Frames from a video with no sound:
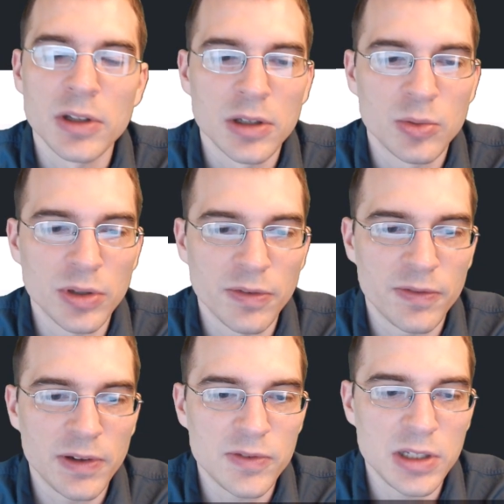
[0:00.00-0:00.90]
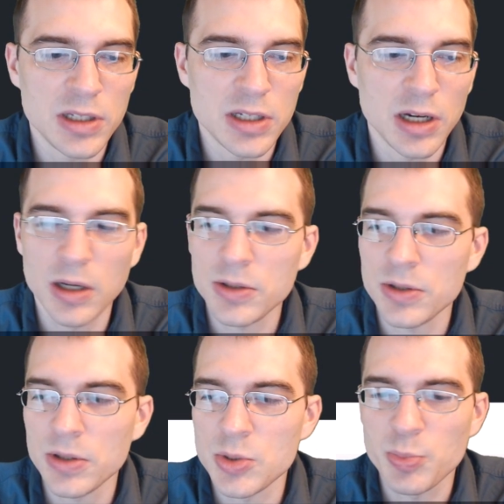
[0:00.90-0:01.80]
with 50
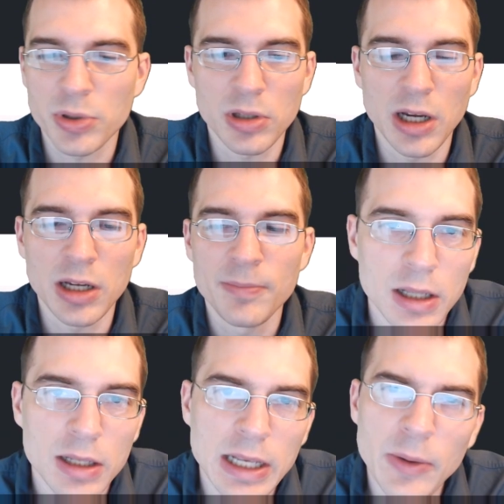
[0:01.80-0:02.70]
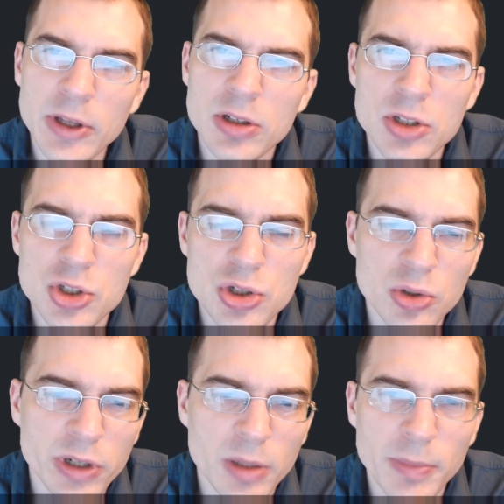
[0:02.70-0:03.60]
characters per line. Now we could
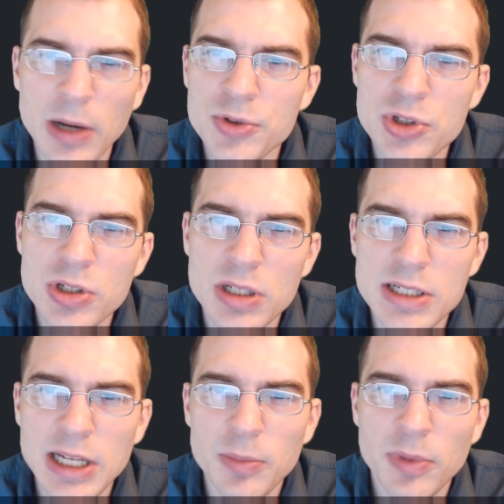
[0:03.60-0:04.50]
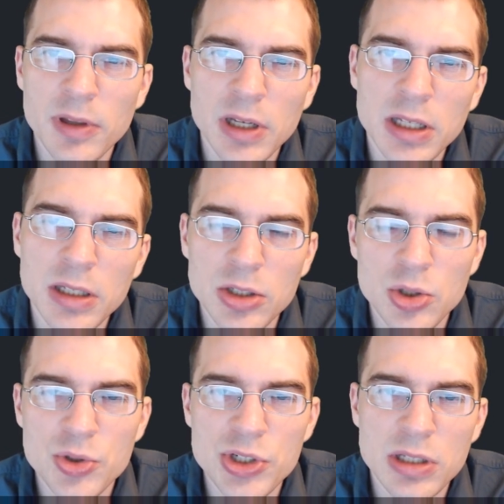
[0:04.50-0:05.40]
do what amounts to the same thing
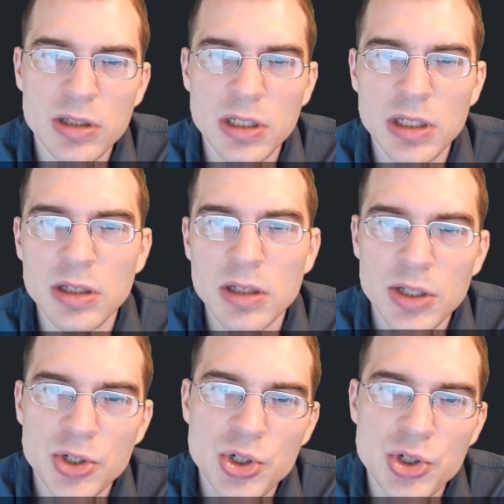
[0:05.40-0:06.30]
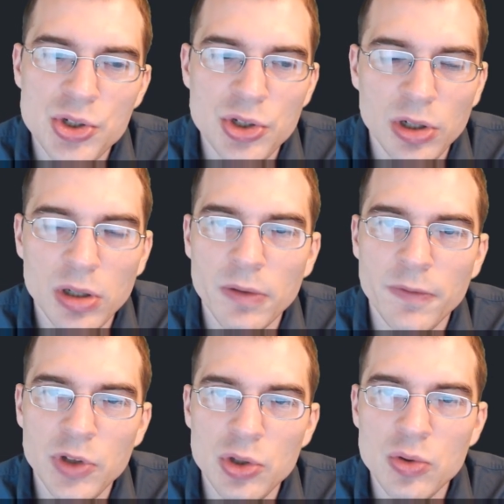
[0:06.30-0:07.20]
using the stir
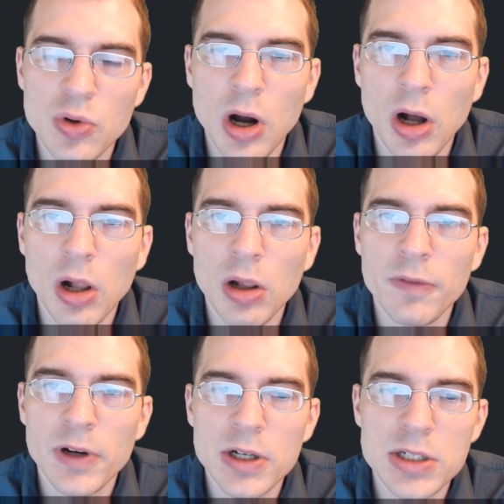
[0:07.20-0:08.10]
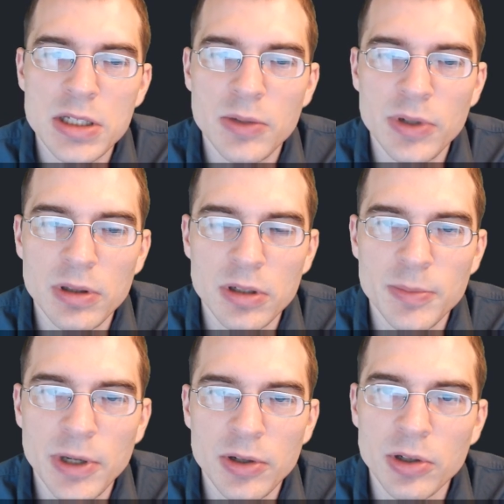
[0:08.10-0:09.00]
view all function that we learned
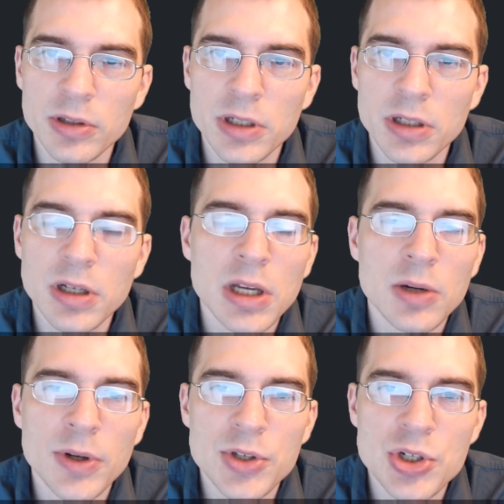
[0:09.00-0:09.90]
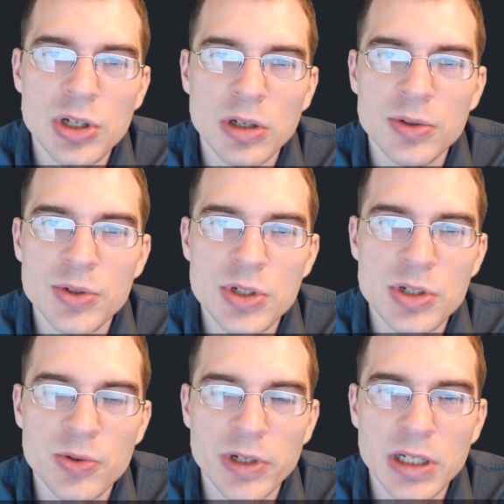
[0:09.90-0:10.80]
about earlier, which shows
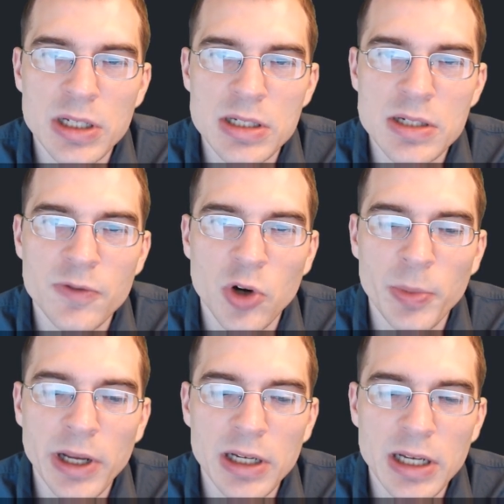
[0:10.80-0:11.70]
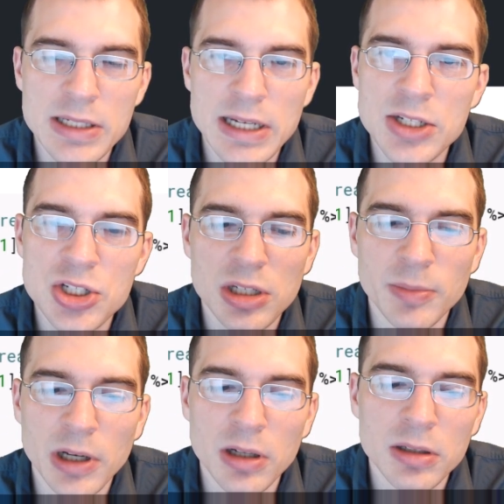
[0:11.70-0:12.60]
strings formatted as
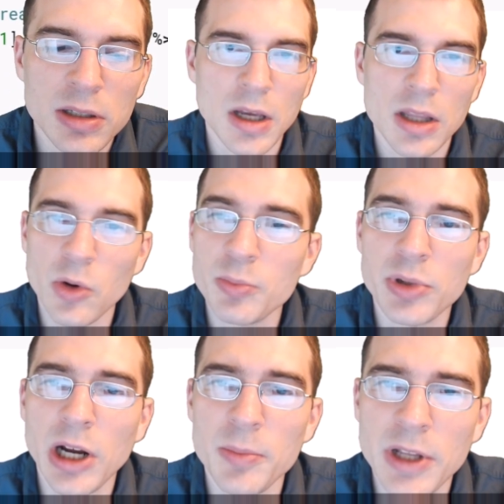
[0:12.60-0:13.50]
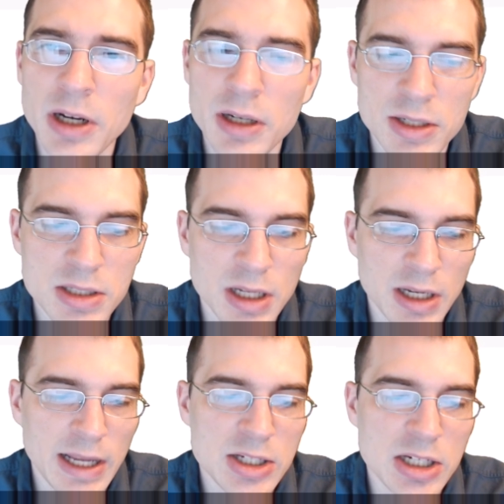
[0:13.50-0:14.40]
HTML. The one problem there is that
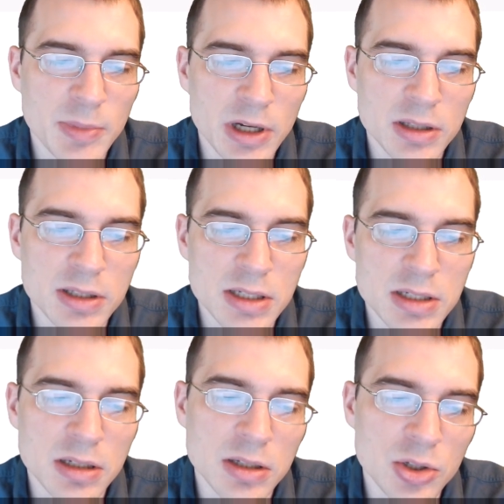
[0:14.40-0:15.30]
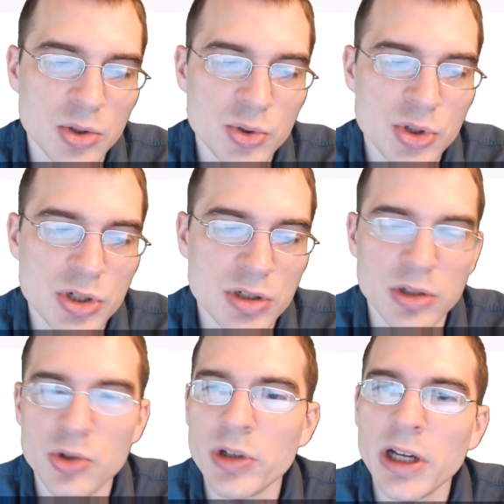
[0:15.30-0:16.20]
HTML doesn't use the
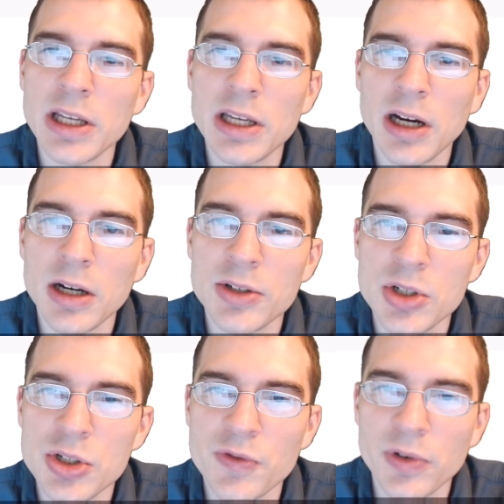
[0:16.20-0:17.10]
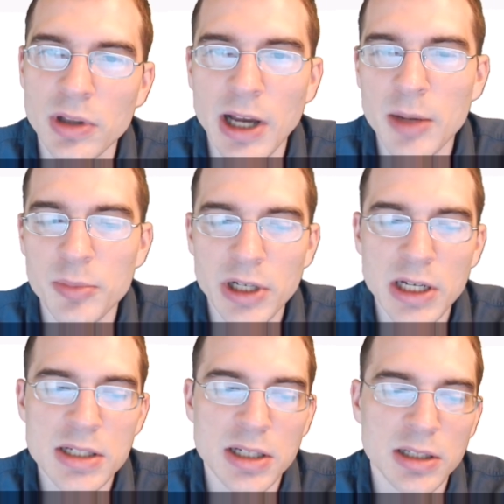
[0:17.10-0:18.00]
newline characters for line
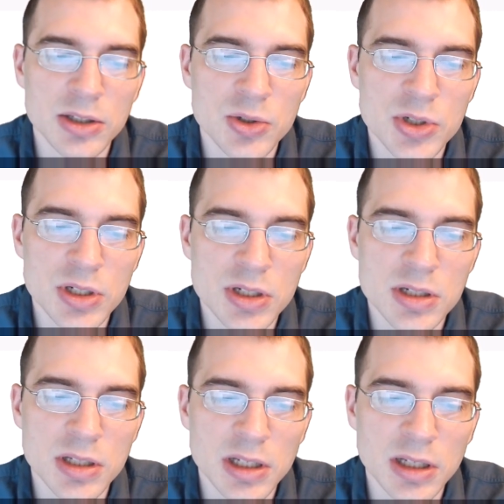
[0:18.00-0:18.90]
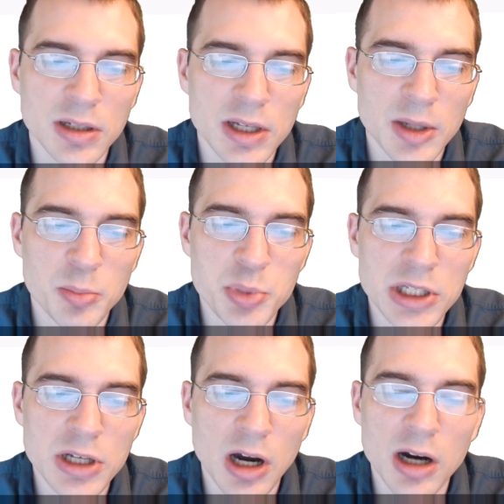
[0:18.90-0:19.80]
breaks. It uses the
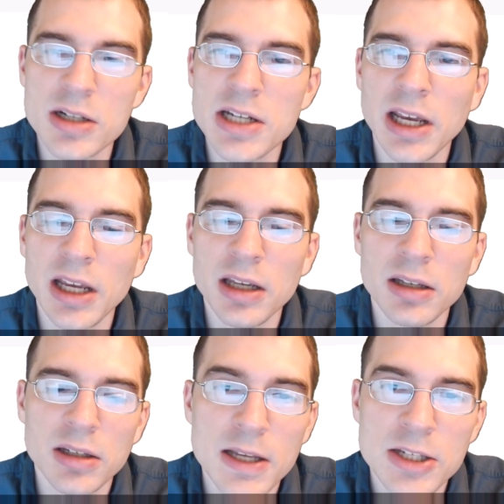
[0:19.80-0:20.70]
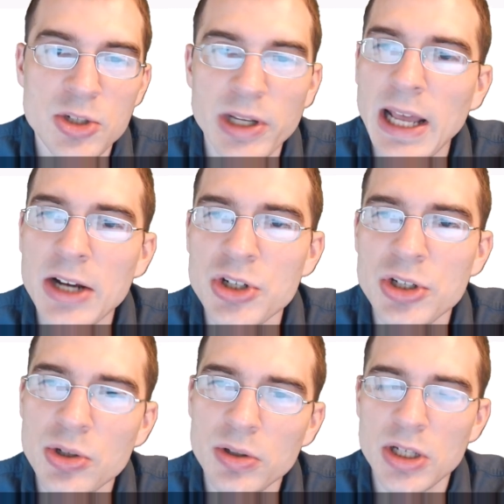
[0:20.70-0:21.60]
br tag. So we can actually
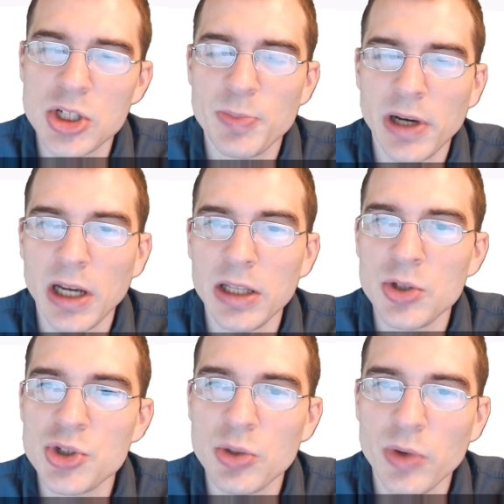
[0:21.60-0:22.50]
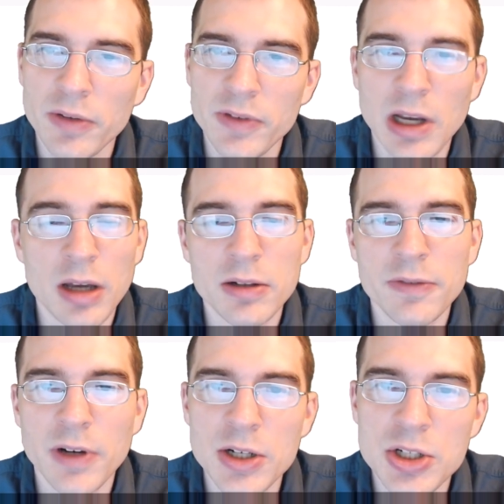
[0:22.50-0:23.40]
do this by using one of the other
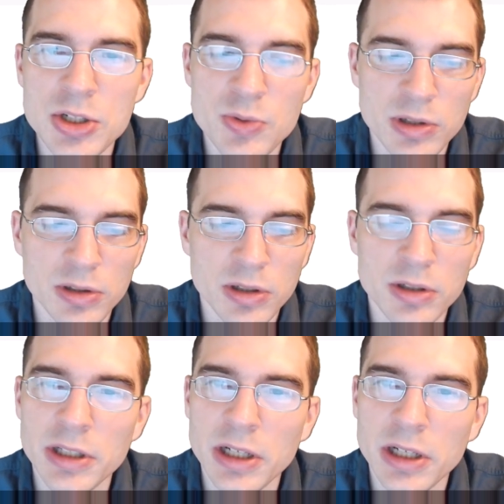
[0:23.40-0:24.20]
functions we learned in an